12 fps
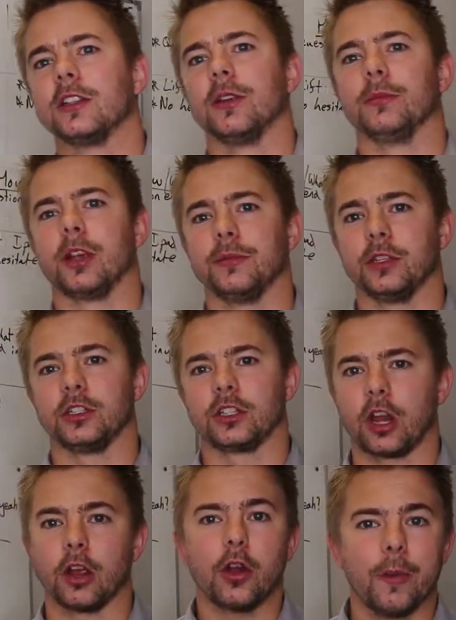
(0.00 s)
Sometimes you just
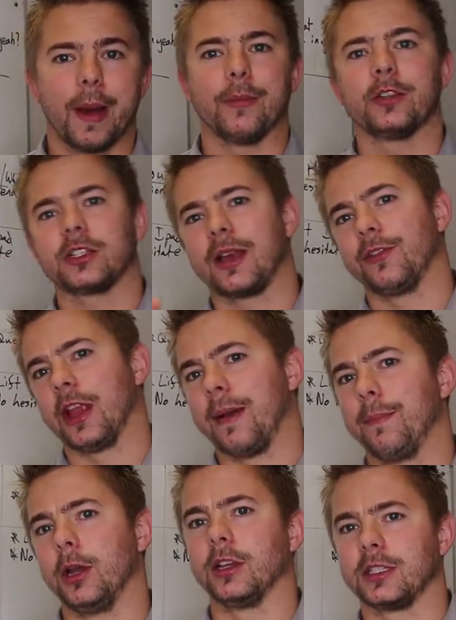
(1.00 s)
go, cool, man, we're just having
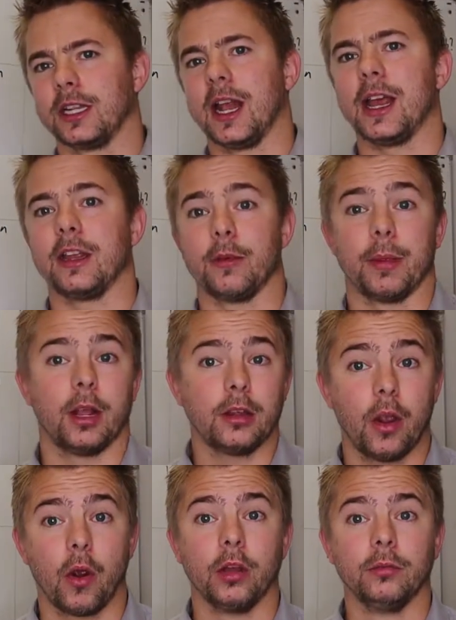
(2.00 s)
hamburgers today. You'd be like,
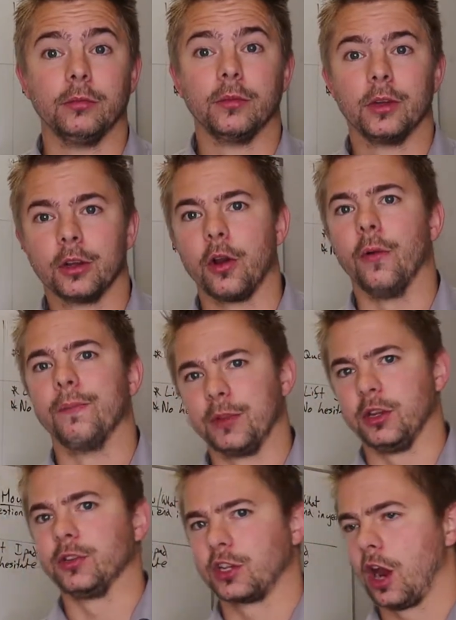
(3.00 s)
you're right, cool. And
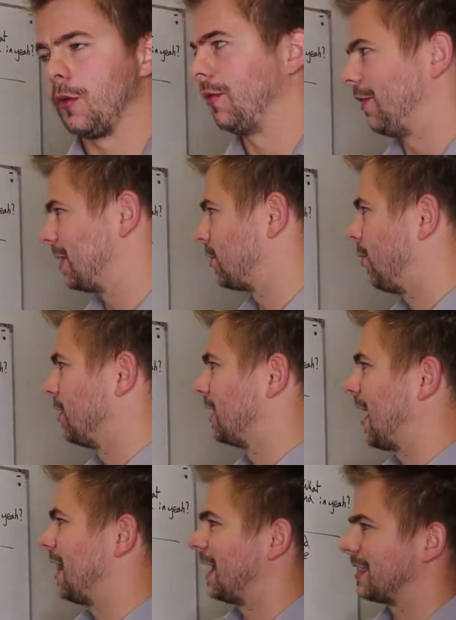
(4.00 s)
you just go with it. So once
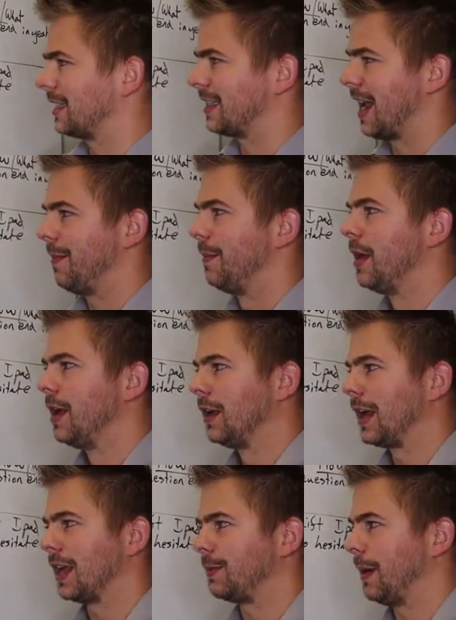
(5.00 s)
again, that's the same.
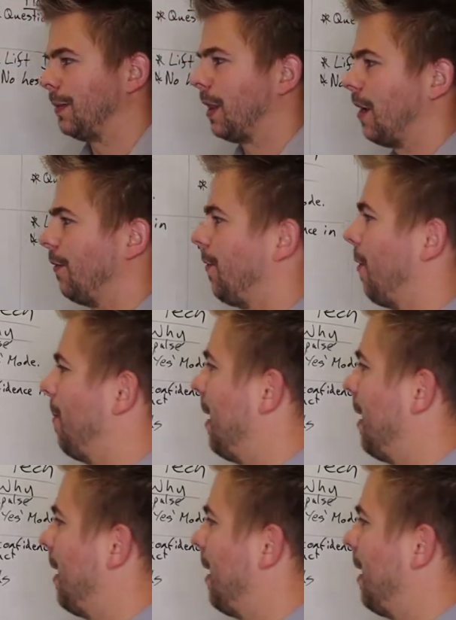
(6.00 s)
Gets people out from